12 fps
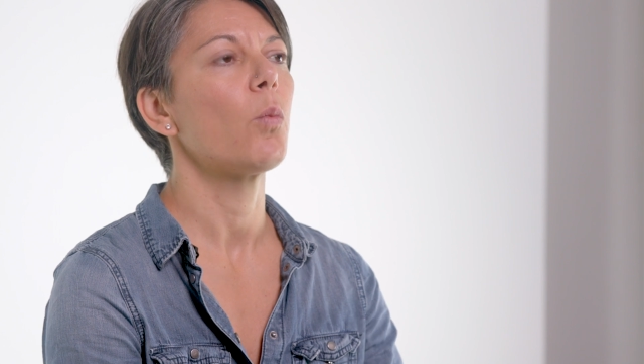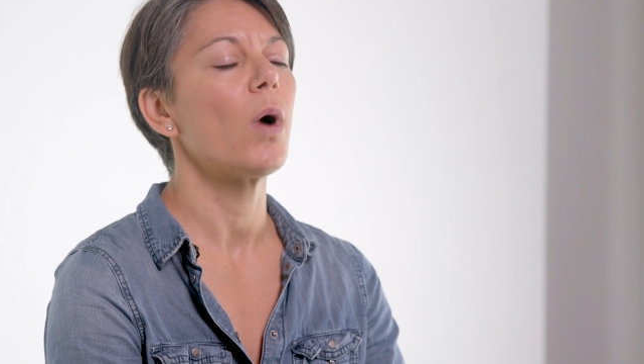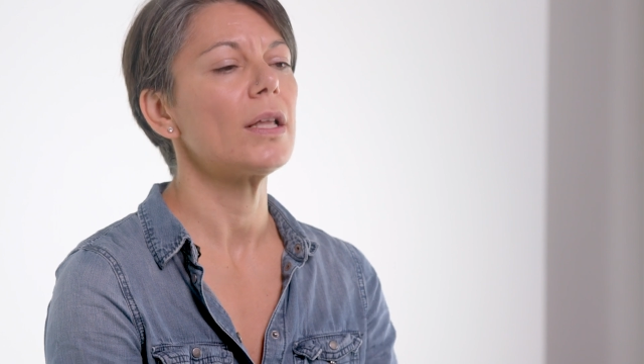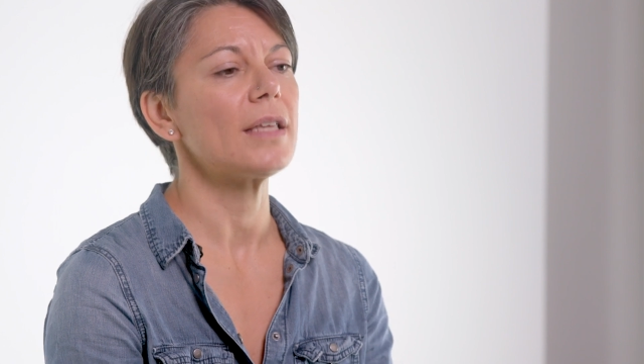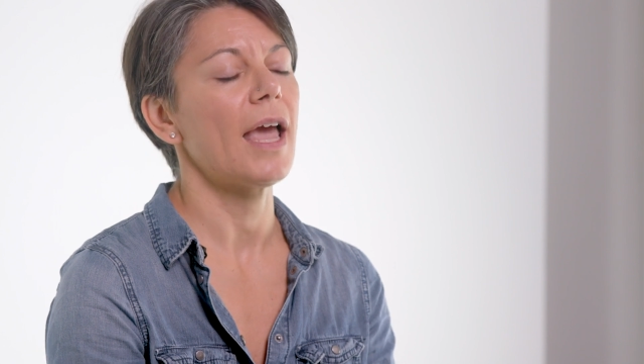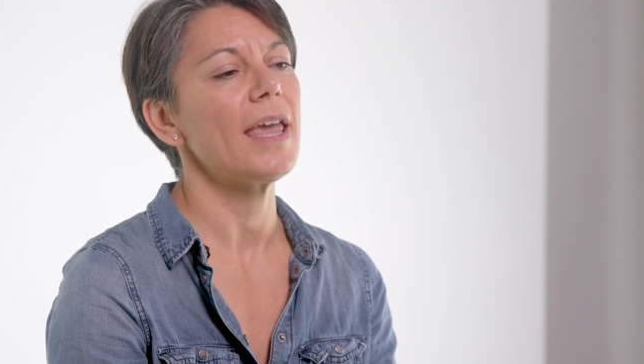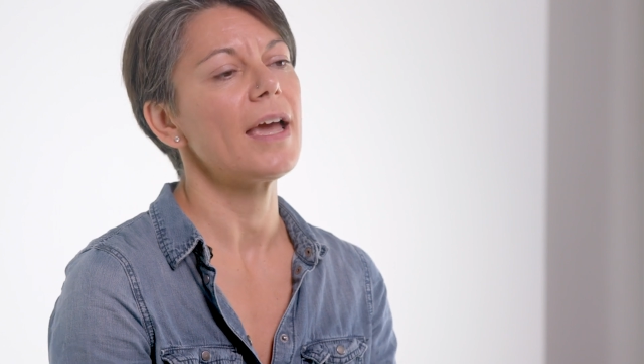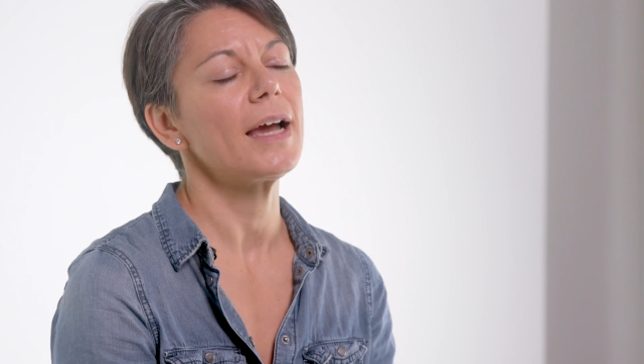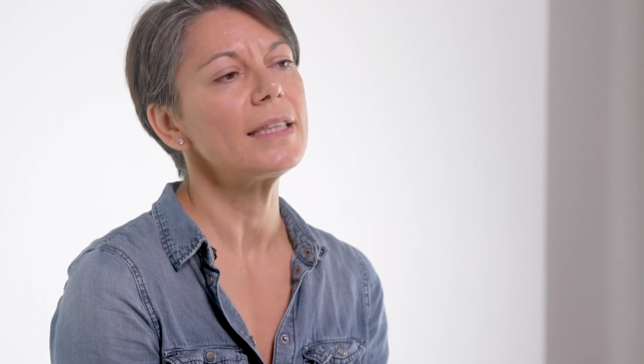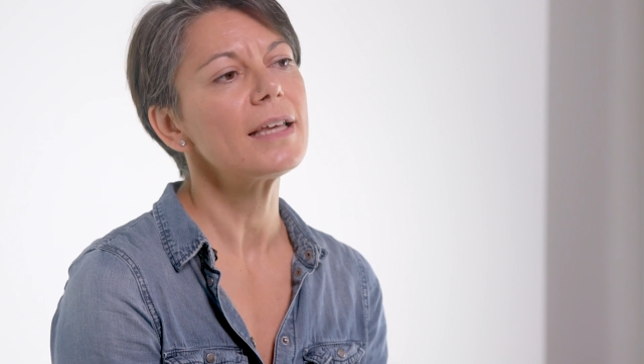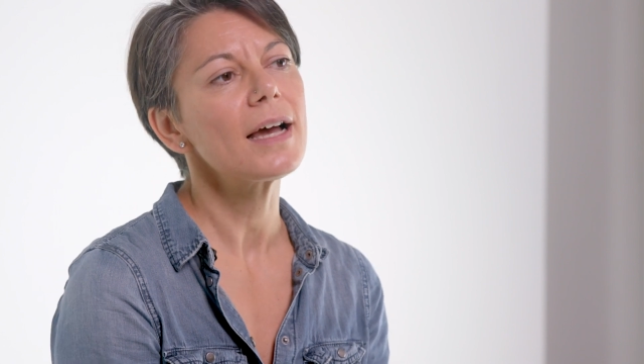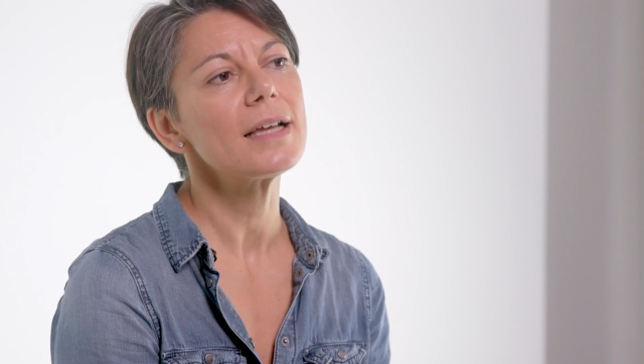what
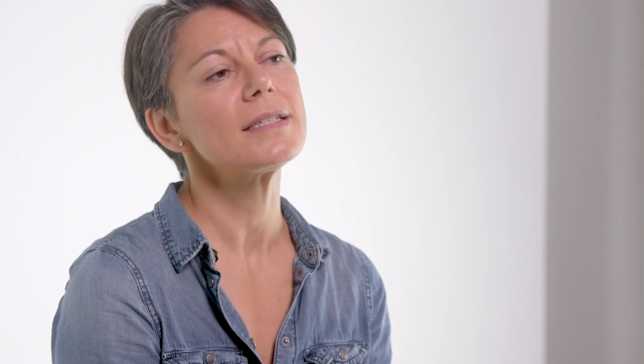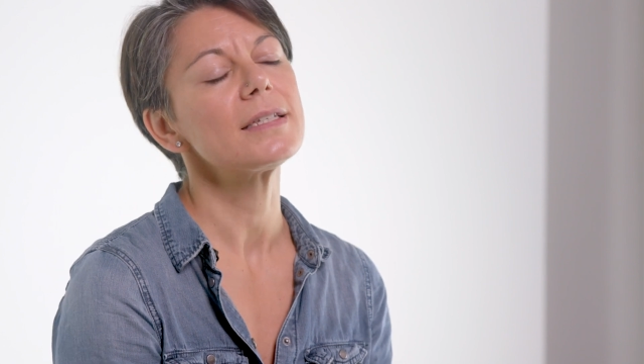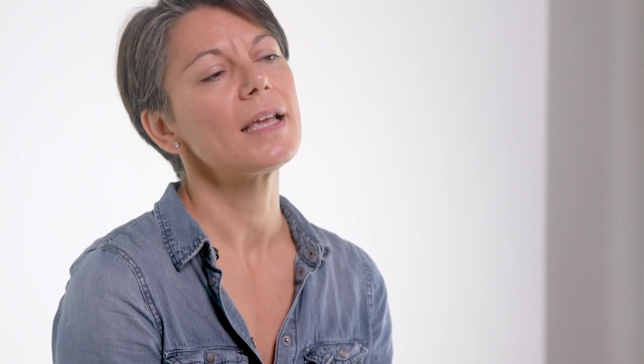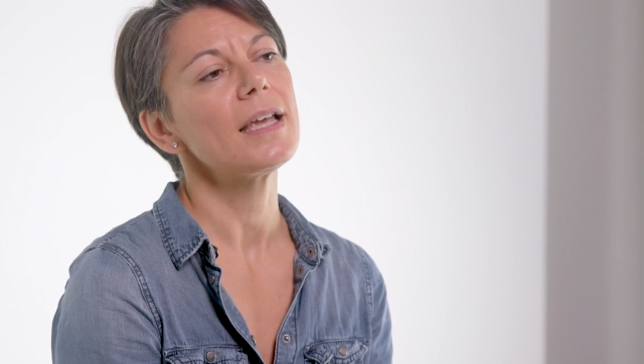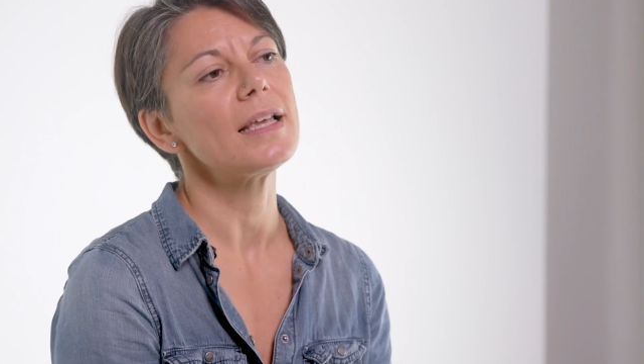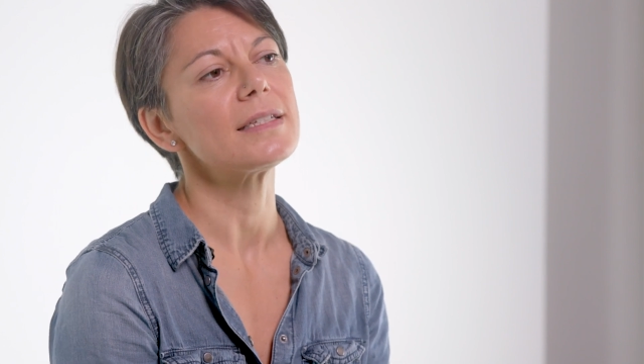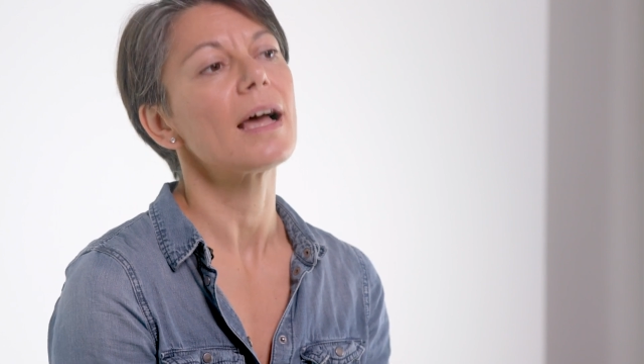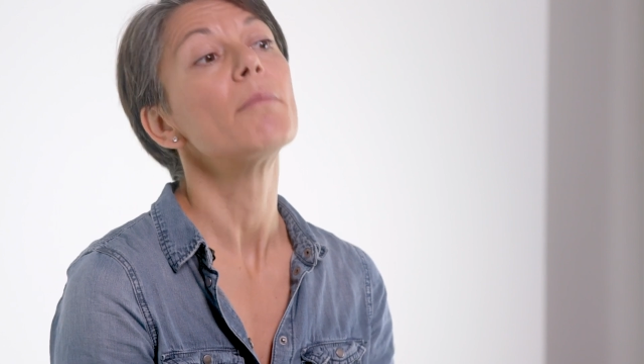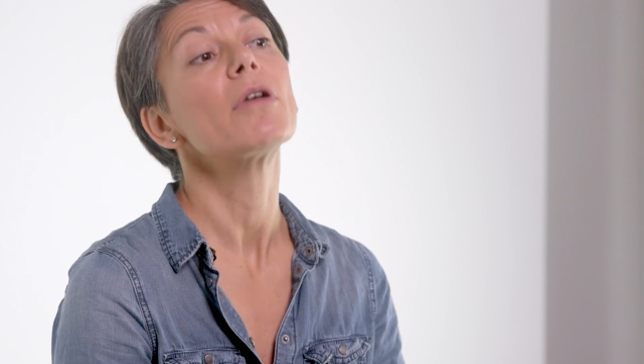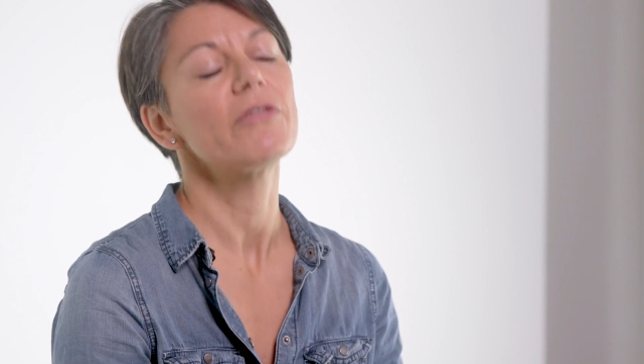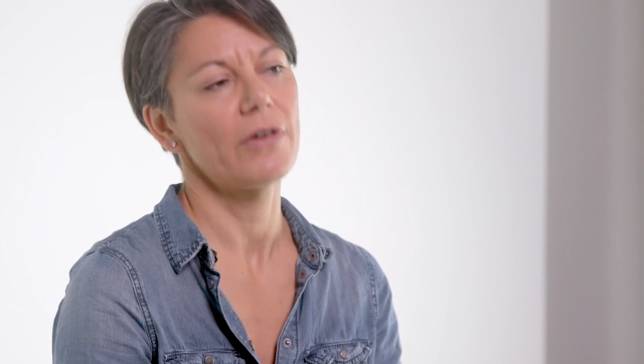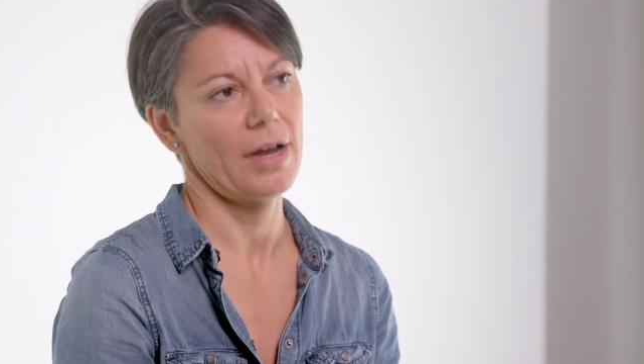AI does is
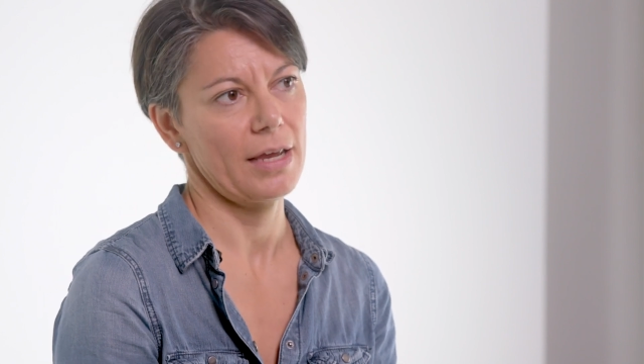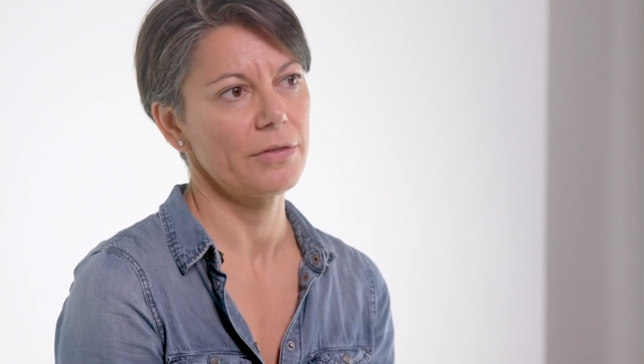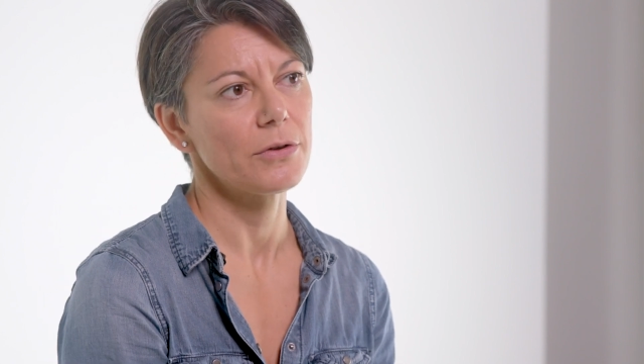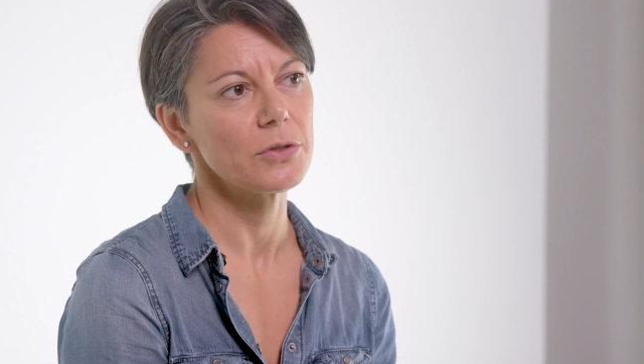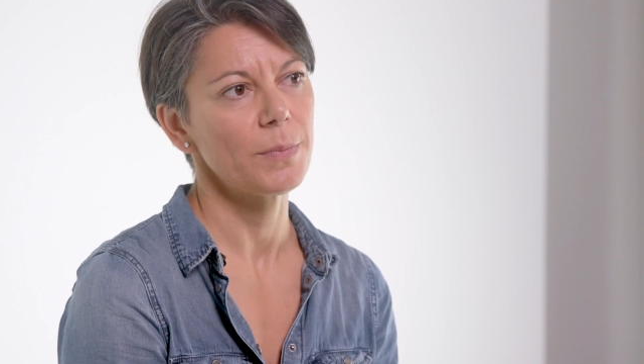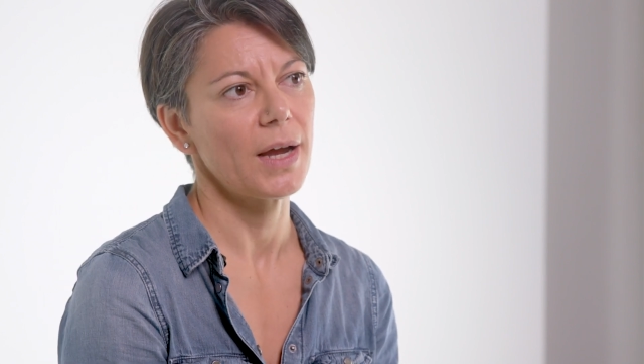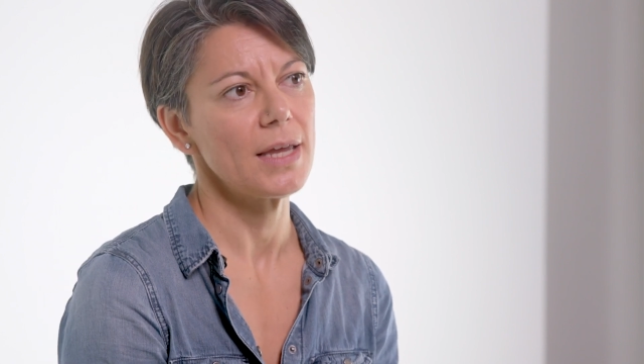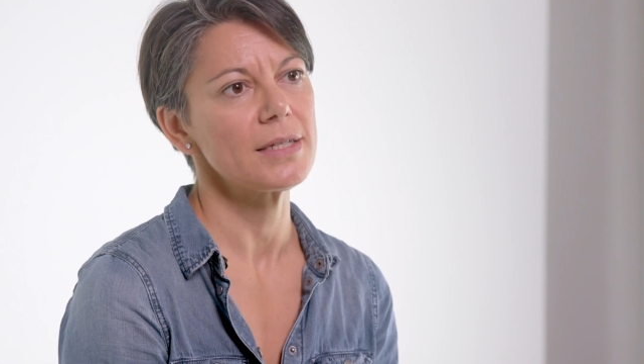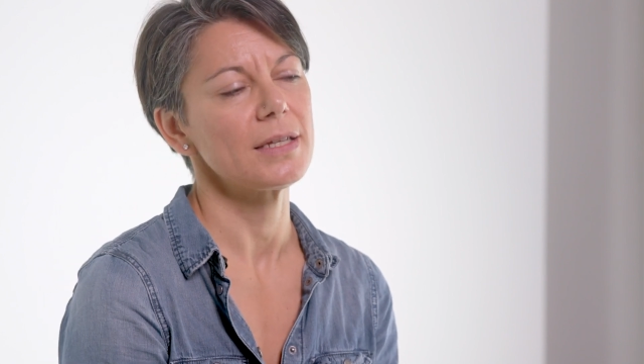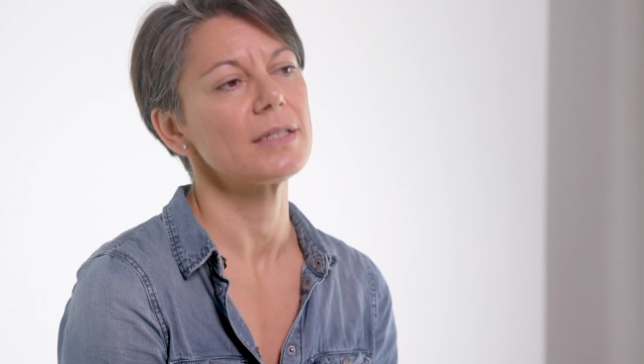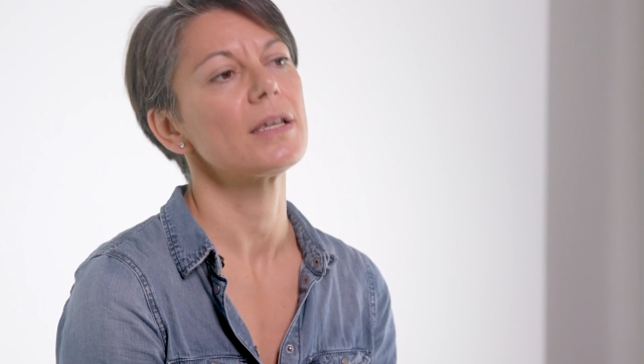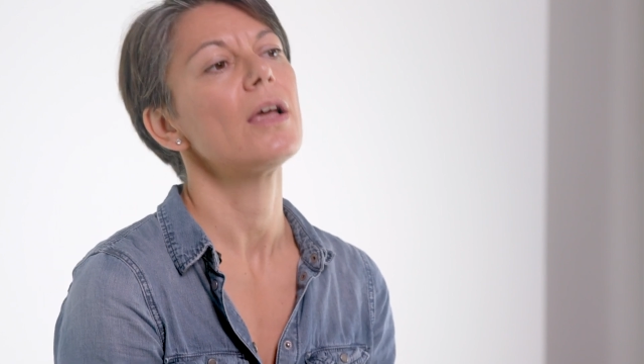amplifying those biases.